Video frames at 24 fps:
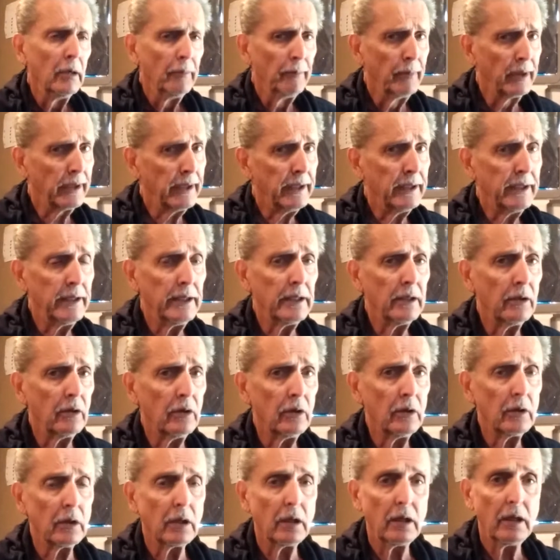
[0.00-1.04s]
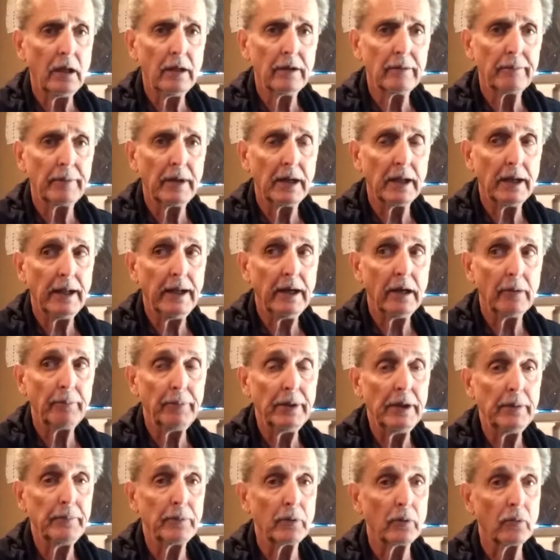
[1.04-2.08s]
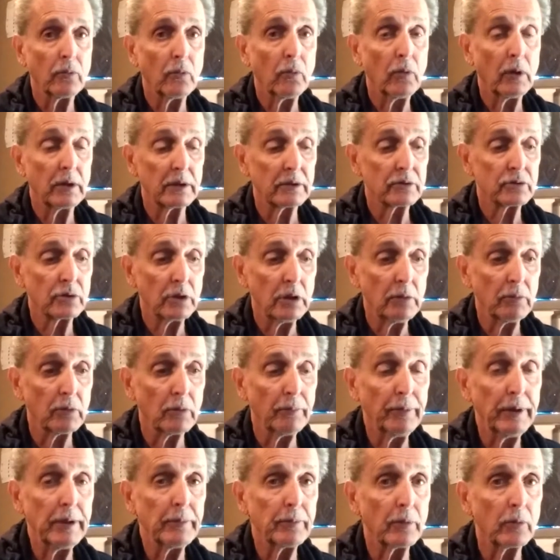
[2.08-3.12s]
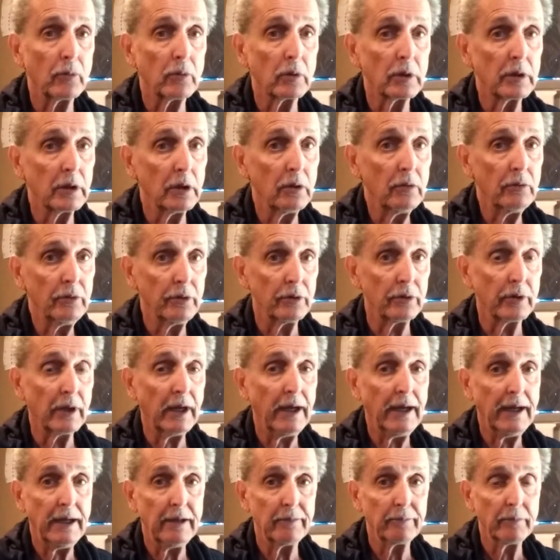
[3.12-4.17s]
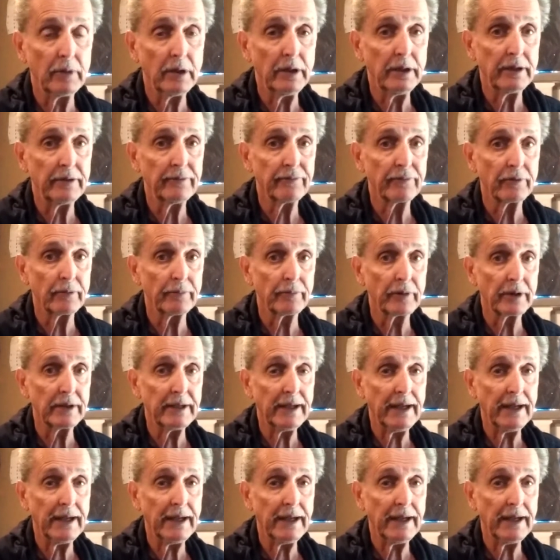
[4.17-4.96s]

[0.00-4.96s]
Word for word: But I did learn a lot about how people, what trouble people will go to to hide money from the